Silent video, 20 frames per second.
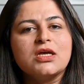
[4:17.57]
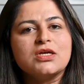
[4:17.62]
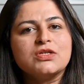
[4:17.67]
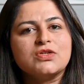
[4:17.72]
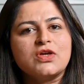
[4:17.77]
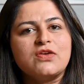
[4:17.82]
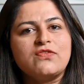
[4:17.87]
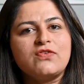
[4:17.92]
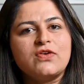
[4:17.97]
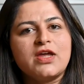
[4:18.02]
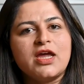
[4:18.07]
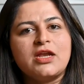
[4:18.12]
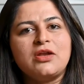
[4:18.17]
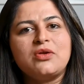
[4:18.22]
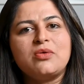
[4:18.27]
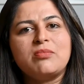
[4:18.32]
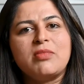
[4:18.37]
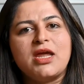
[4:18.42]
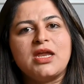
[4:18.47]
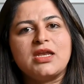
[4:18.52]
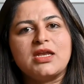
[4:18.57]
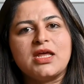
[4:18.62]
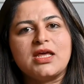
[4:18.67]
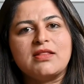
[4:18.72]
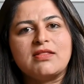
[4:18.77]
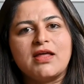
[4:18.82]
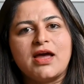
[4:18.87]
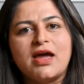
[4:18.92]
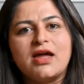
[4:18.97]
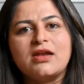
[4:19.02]
So if you get to
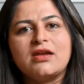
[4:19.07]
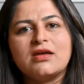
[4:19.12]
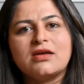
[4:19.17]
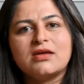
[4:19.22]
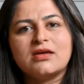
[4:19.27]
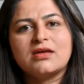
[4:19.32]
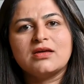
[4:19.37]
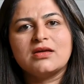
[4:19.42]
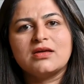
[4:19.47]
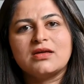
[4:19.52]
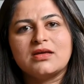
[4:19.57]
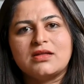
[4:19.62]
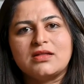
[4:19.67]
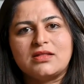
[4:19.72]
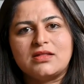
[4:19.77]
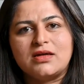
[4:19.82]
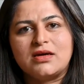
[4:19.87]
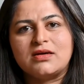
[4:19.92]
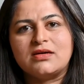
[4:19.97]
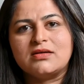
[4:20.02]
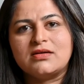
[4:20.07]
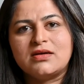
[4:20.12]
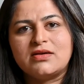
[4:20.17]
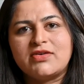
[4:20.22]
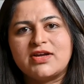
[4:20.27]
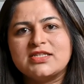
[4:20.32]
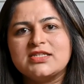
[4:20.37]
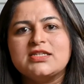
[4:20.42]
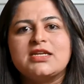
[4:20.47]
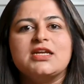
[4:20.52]
maintain that, the
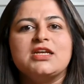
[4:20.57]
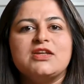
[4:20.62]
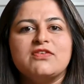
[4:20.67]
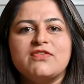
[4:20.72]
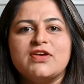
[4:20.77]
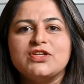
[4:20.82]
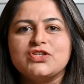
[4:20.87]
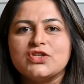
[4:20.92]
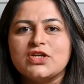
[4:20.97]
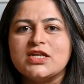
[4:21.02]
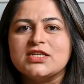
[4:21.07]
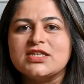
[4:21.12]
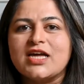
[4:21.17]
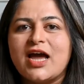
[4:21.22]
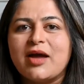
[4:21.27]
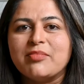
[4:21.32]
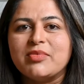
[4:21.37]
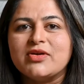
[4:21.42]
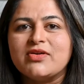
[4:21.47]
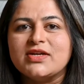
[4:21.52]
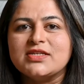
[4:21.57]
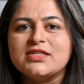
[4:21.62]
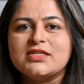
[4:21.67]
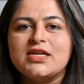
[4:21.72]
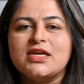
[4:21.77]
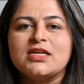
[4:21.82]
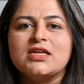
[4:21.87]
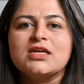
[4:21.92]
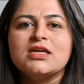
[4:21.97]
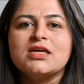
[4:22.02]
resident eventually is a happy
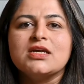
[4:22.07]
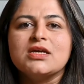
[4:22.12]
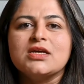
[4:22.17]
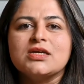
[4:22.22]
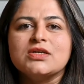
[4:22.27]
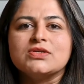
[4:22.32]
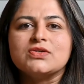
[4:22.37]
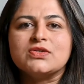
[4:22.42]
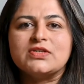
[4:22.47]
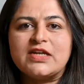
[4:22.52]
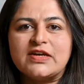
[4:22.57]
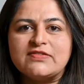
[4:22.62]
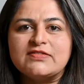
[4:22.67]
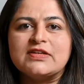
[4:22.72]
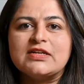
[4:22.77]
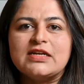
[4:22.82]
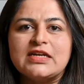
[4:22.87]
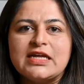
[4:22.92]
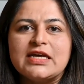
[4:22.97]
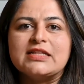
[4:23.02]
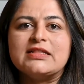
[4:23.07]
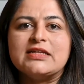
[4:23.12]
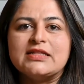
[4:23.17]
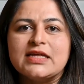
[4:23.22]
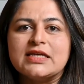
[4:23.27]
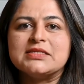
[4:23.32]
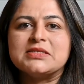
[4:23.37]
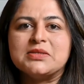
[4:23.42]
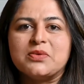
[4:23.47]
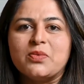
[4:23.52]
resident. So definitely, I think
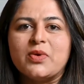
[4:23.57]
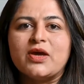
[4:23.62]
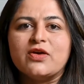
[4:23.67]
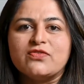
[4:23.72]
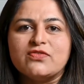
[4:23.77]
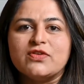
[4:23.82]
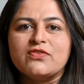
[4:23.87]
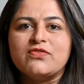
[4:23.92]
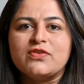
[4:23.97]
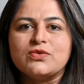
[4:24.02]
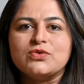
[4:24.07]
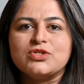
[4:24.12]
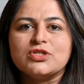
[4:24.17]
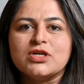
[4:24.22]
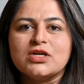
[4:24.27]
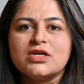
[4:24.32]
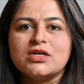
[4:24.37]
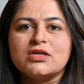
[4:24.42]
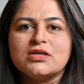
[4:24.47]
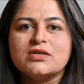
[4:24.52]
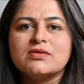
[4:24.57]
that's the way of the future.